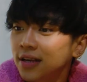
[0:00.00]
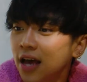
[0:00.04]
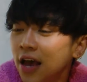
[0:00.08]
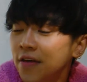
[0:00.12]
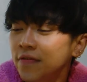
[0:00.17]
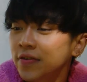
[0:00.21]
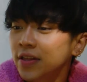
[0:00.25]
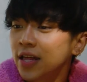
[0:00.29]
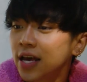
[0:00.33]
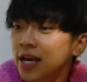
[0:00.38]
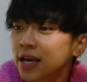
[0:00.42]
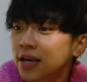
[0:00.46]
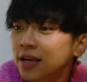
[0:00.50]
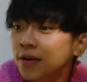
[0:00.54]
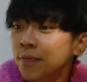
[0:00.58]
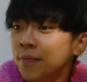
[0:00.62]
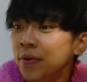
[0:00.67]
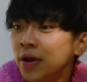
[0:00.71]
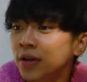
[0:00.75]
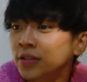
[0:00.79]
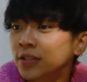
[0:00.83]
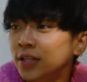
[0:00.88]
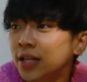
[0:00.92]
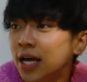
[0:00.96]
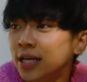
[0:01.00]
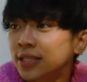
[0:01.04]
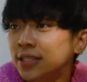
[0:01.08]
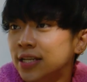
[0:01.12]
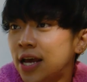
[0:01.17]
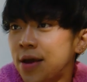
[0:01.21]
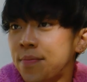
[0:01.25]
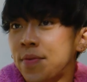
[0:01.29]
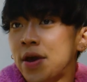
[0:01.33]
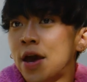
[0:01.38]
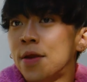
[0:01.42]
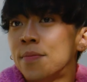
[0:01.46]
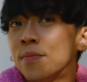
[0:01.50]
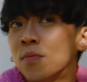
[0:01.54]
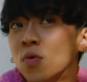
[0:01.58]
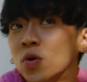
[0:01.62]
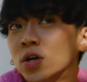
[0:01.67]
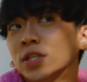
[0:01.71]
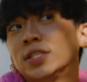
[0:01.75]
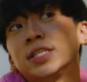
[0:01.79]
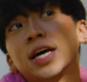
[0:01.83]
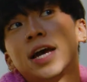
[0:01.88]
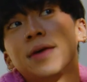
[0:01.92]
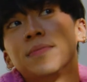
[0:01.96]
I feel like compared to last time, I had
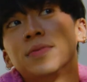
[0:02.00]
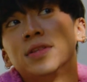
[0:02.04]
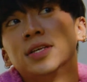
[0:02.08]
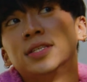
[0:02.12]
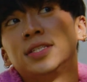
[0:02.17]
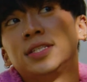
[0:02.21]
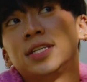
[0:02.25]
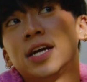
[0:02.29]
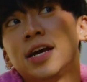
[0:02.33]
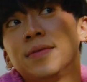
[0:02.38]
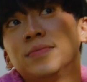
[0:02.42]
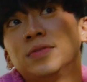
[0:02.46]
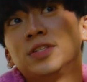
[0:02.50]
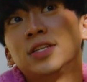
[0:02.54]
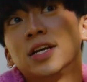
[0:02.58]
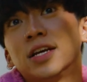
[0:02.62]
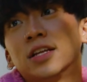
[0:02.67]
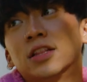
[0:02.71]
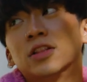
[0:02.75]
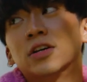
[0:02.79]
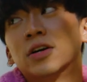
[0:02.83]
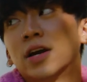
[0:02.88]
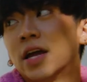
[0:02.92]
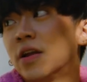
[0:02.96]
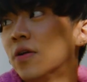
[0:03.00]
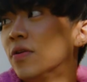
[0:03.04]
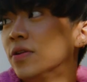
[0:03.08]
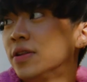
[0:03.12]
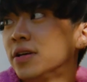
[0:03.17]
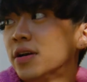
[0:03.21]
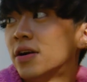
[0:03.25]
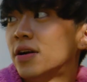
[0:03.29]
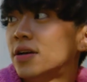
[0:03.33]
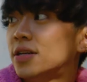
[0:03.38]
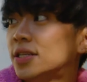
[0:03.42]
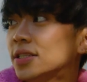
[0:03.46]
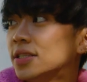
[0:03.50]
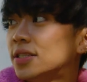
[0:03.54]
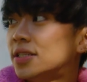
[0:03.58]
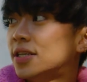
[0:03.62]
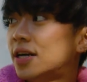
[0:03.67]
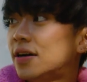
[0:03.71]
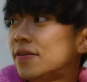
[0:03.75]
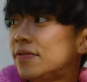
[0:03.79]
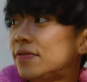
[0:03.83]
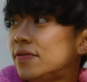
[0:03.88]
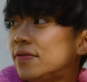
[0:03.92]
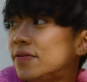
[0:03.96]
more time this time to like look at all the art and
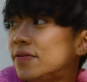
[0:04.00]
stuff.